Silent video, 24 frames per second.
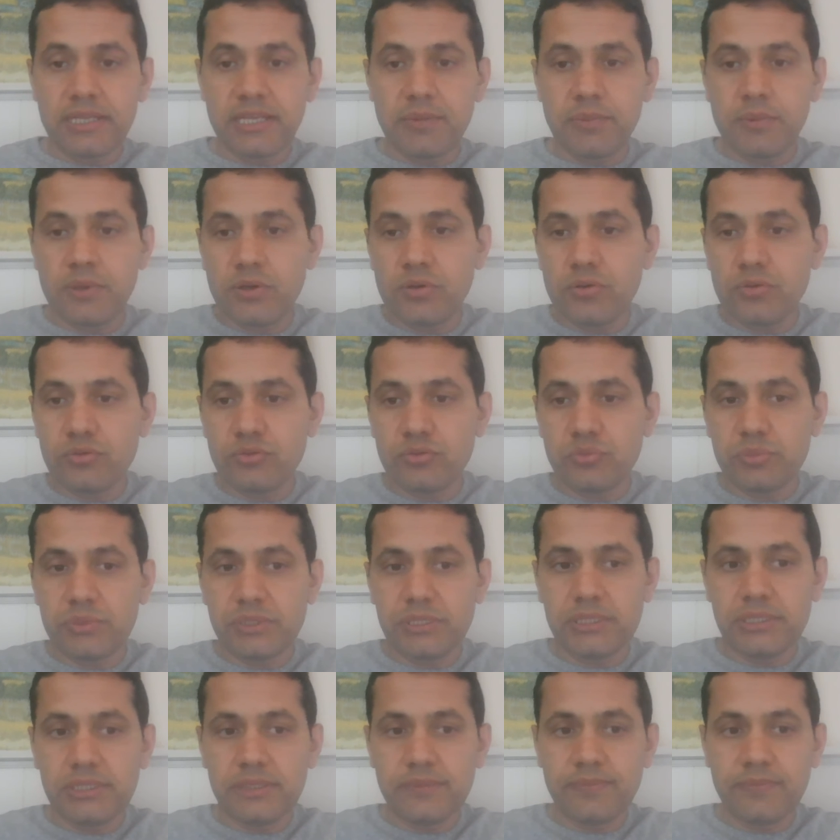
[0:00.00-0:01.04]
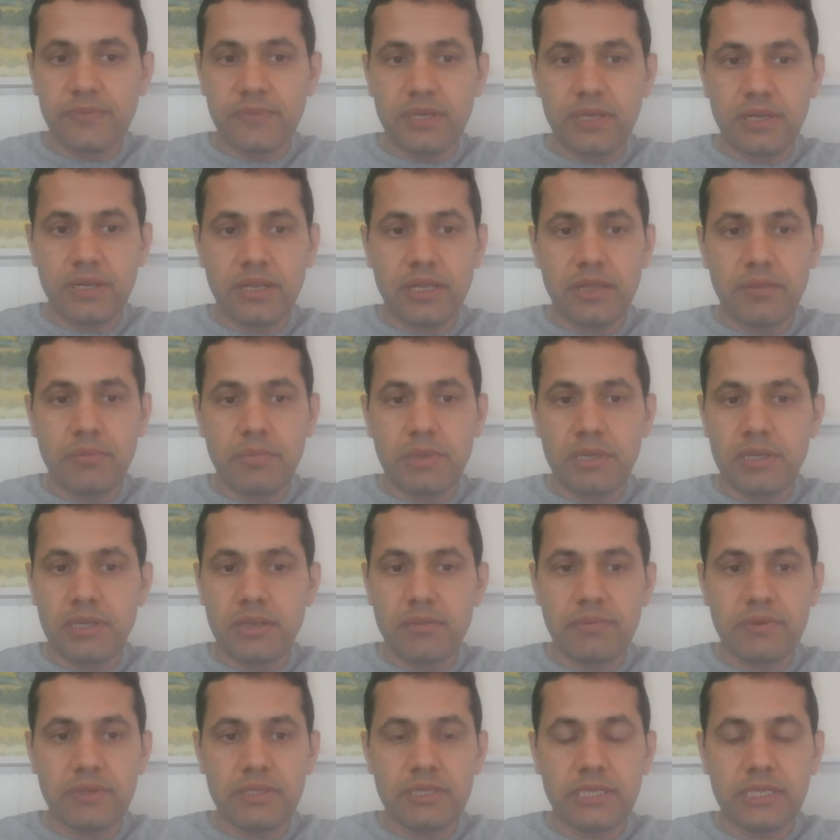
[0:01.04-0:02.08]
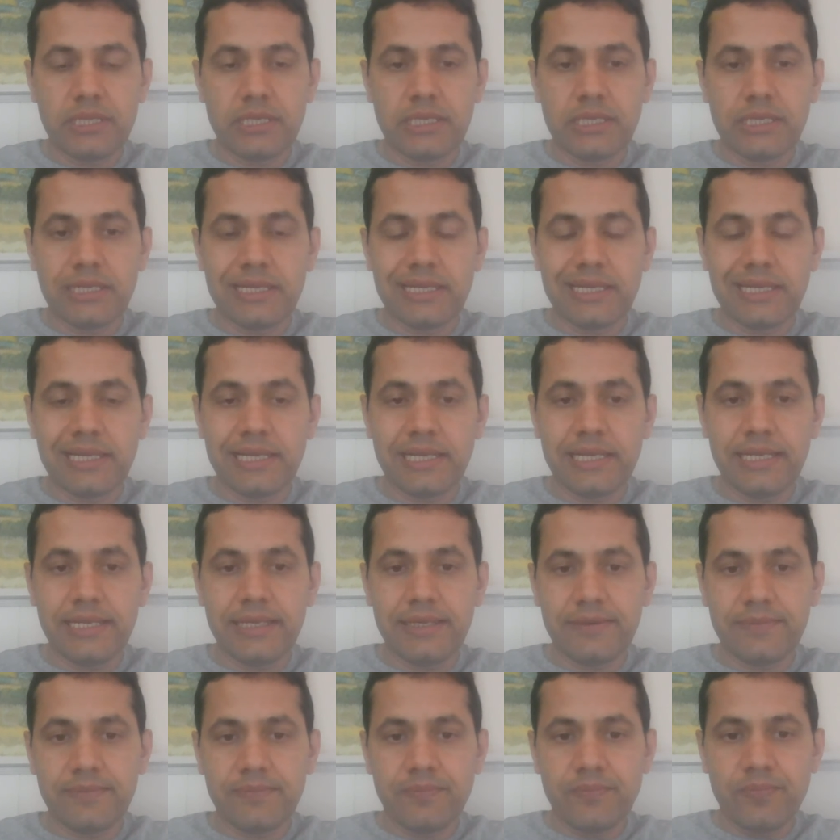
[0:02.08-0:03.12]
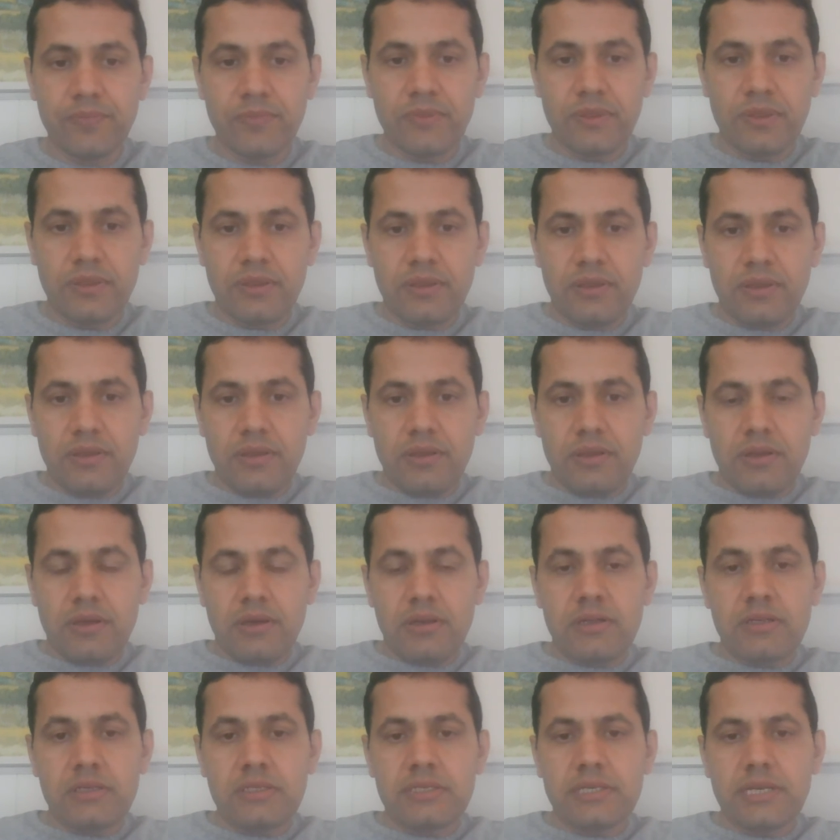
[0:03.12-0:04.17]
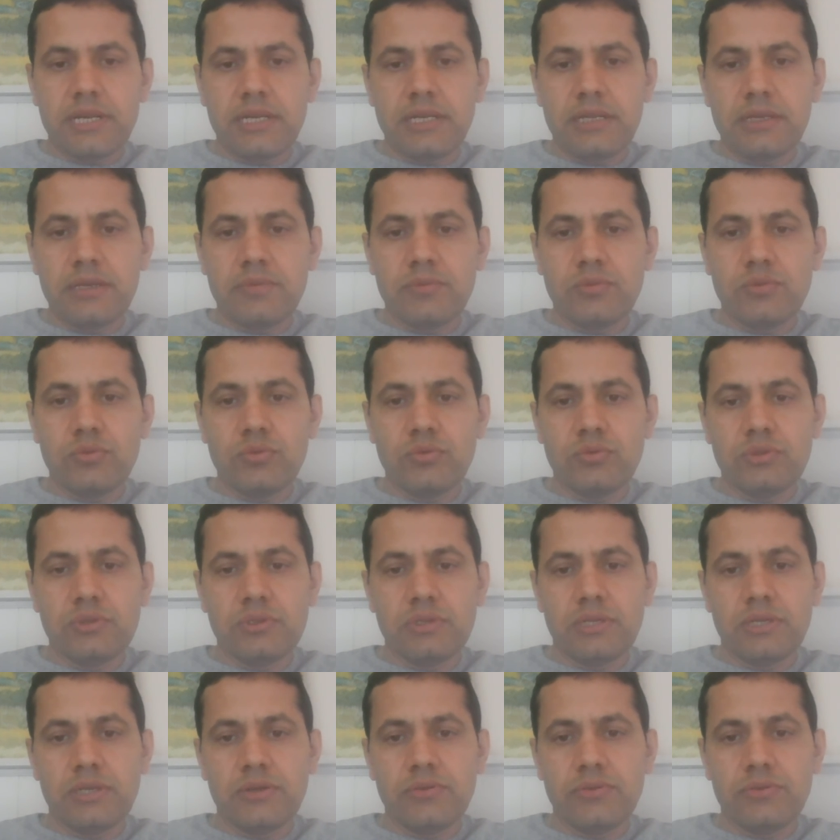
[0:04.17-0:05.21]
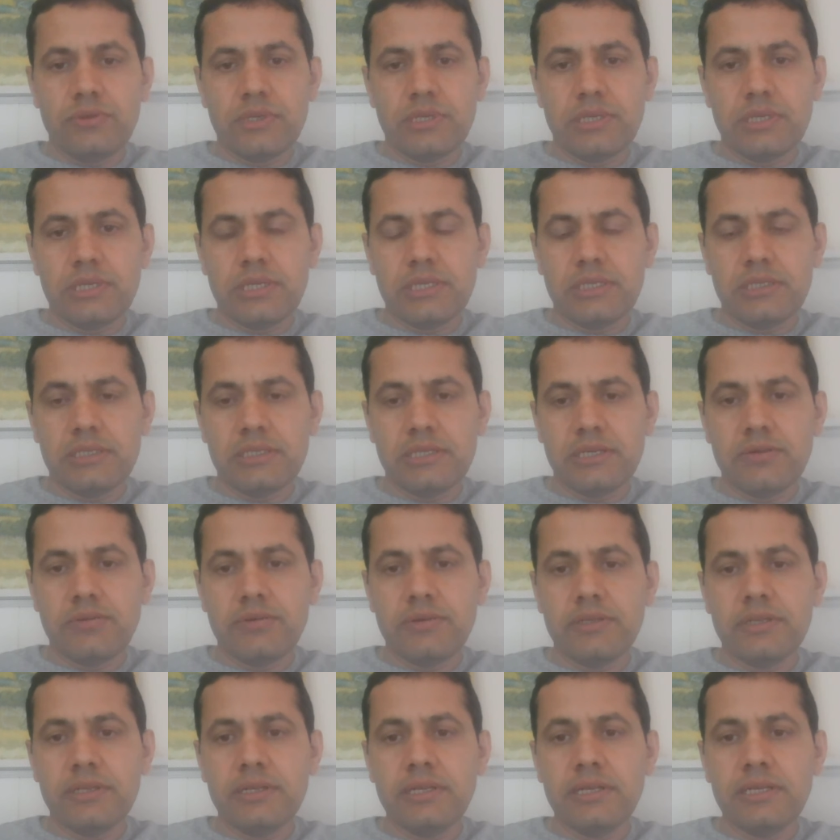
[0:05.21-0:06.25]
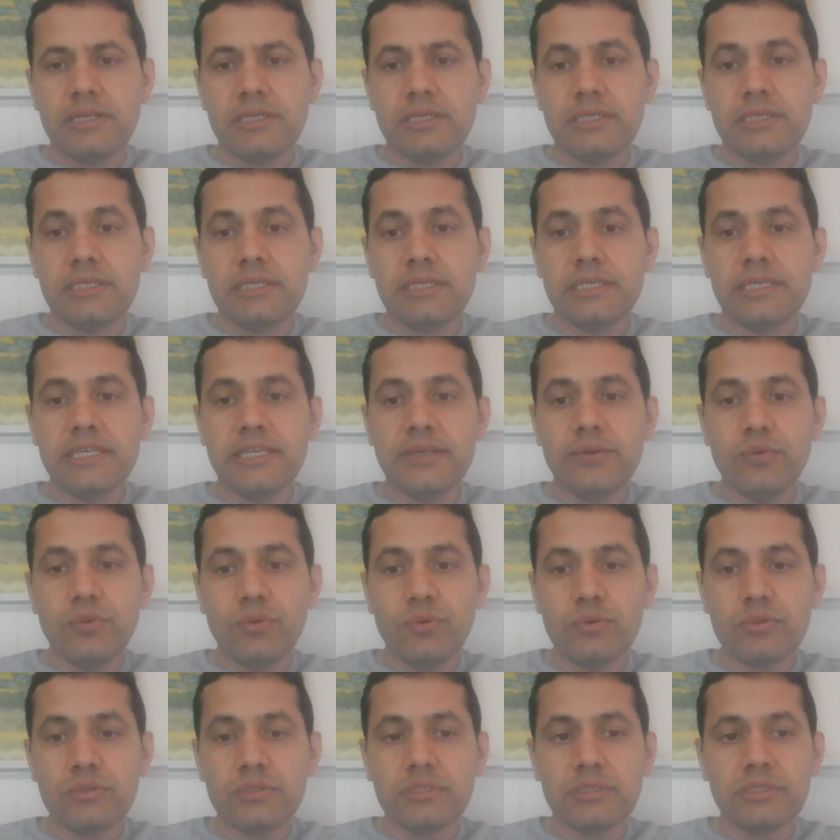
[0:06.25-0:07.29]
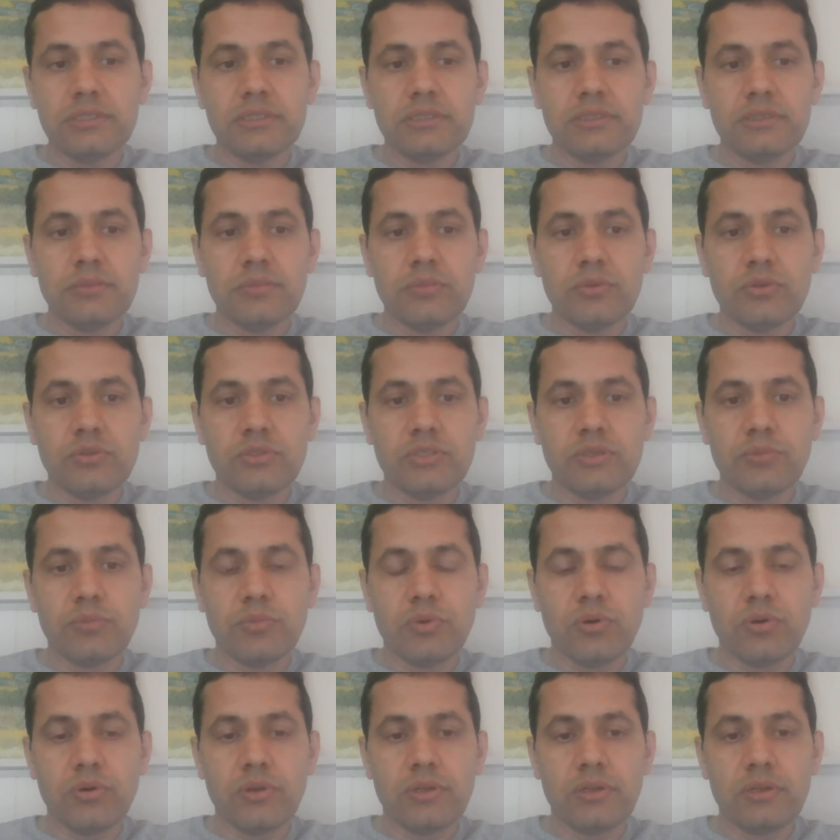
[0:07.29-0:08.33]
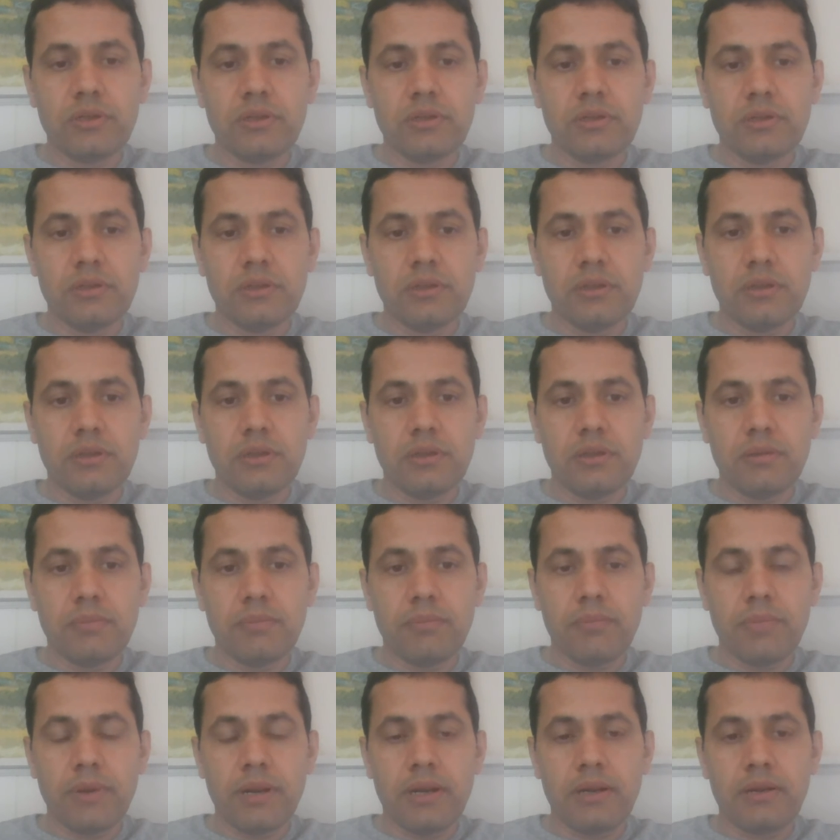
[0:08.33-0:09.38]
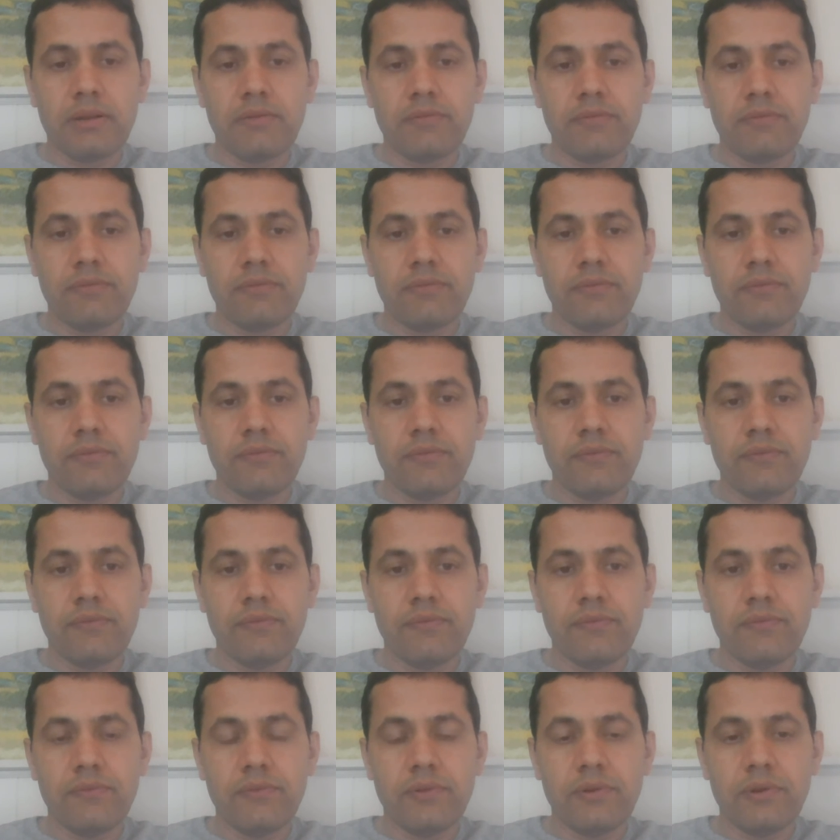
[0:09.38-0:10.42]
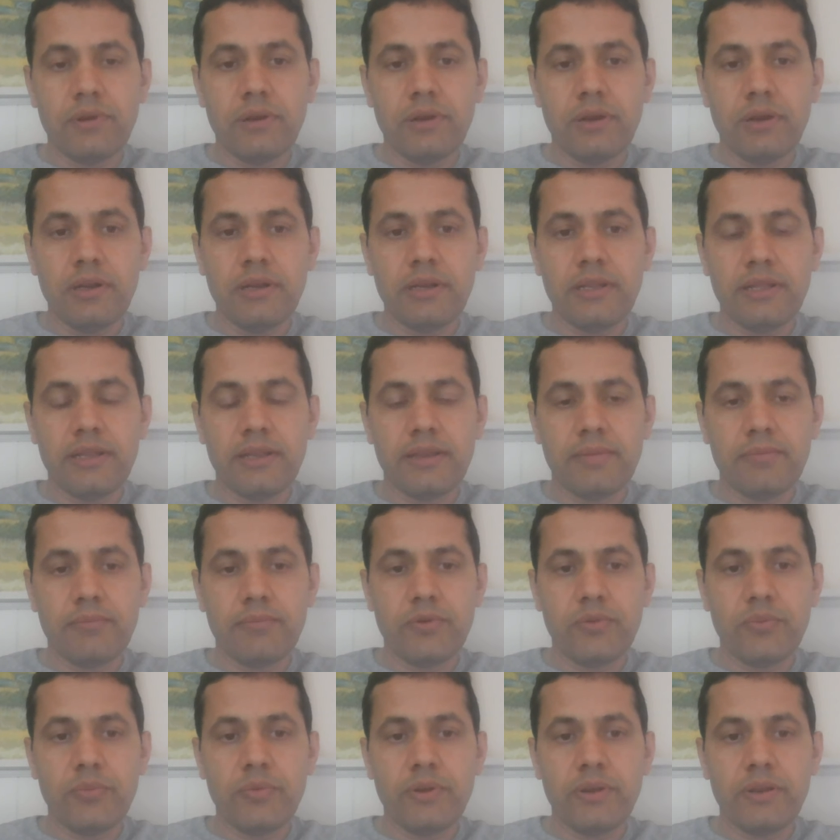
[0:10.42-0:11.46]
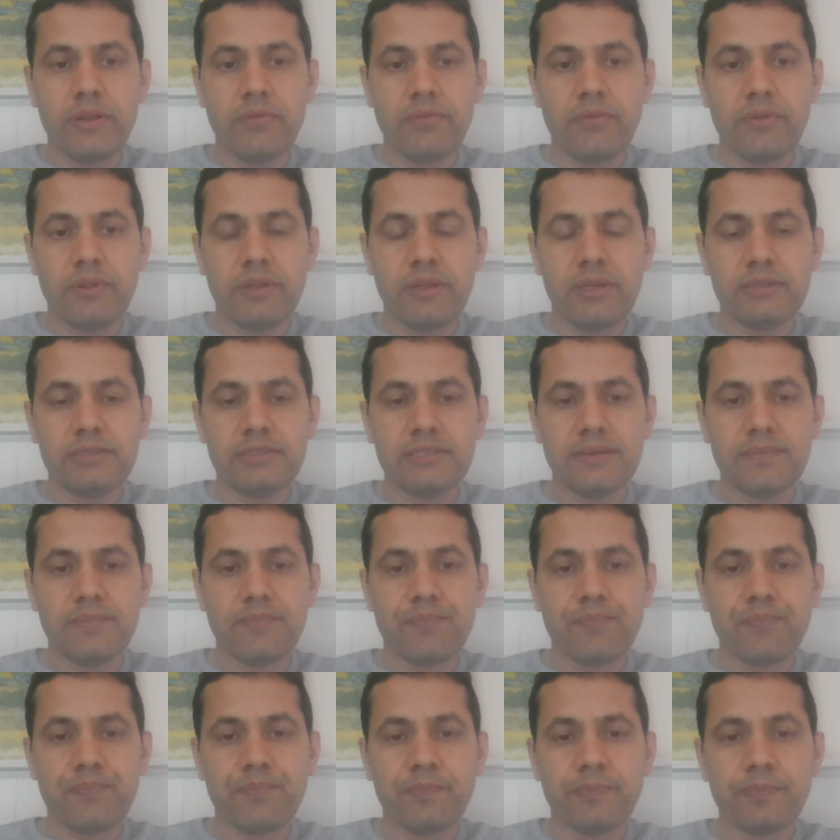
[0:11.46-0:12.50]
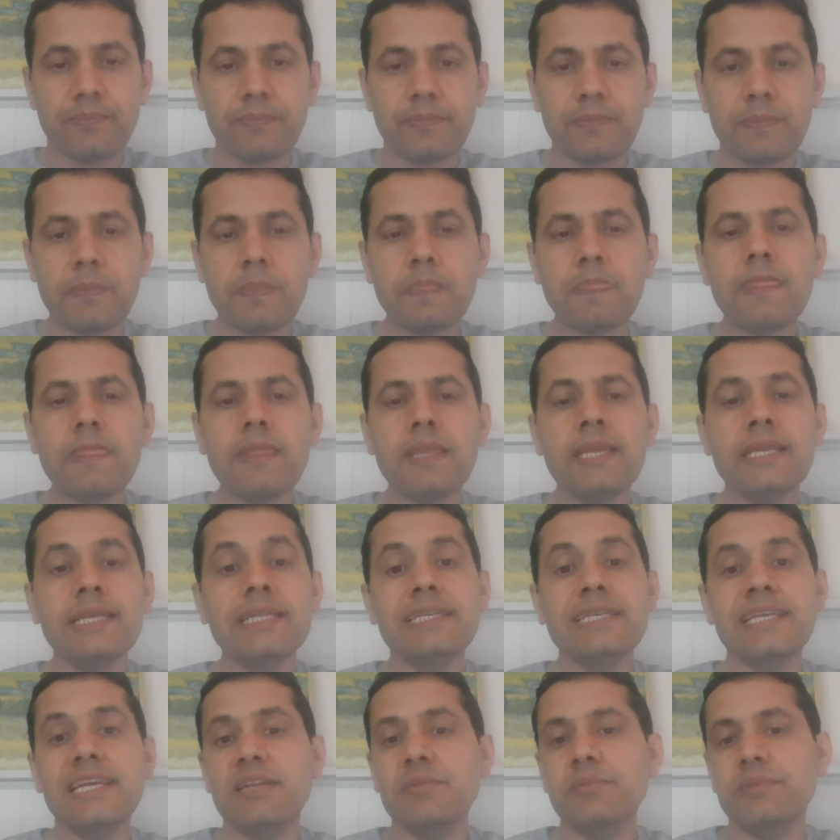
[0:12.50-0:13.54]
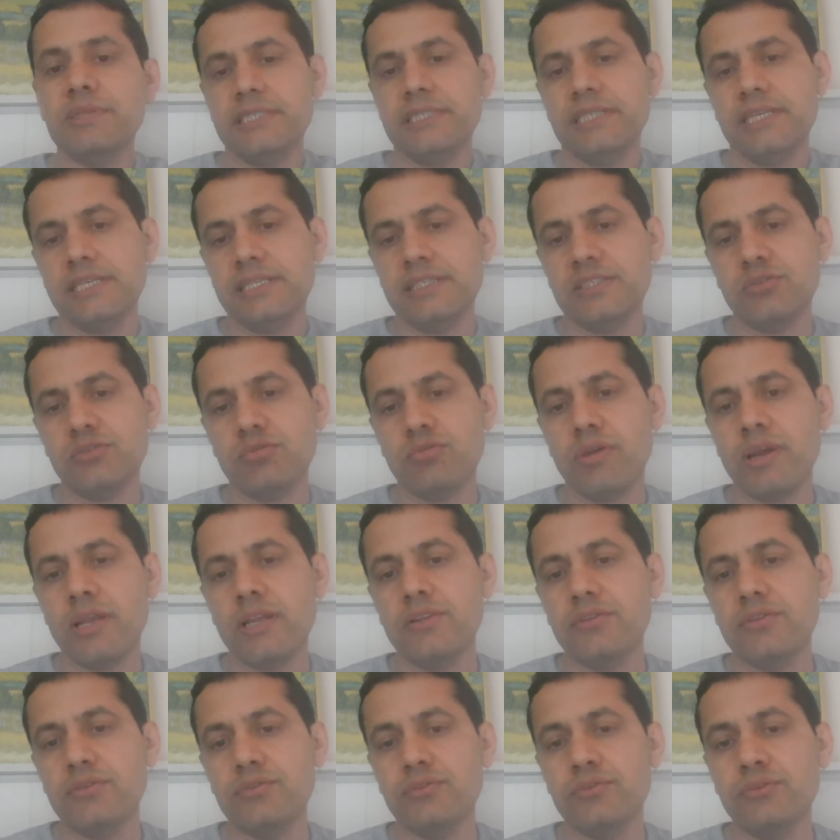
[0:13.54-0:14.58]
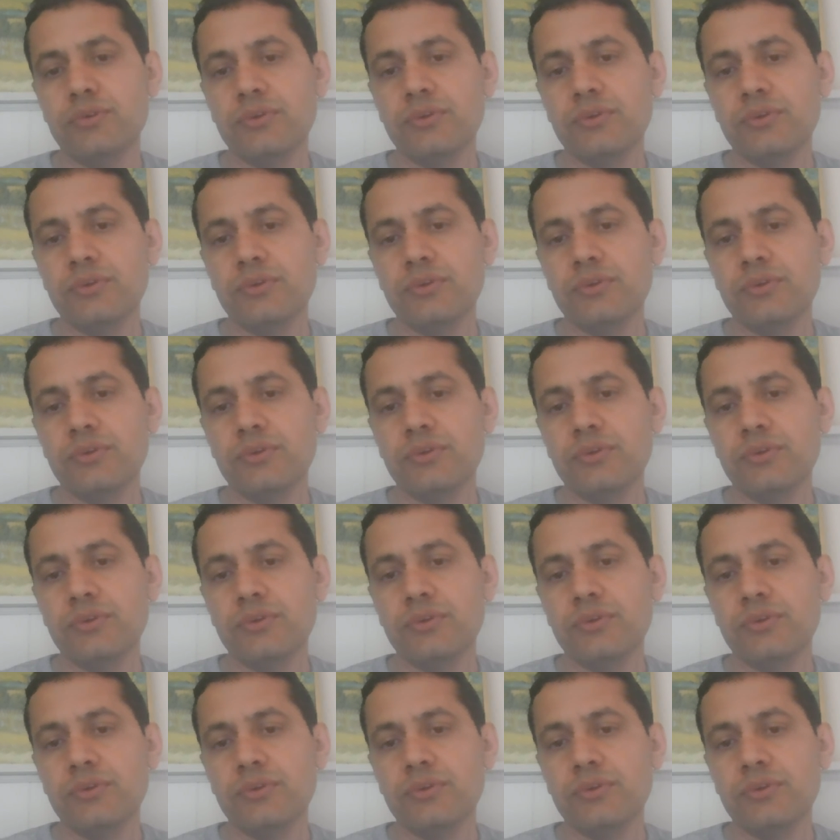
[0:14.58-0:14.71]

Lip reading: came across me, and I made everything clear. Understanding of those networking and security related keywords is the most important part of learning, preparing for the exam. It can be sensed while you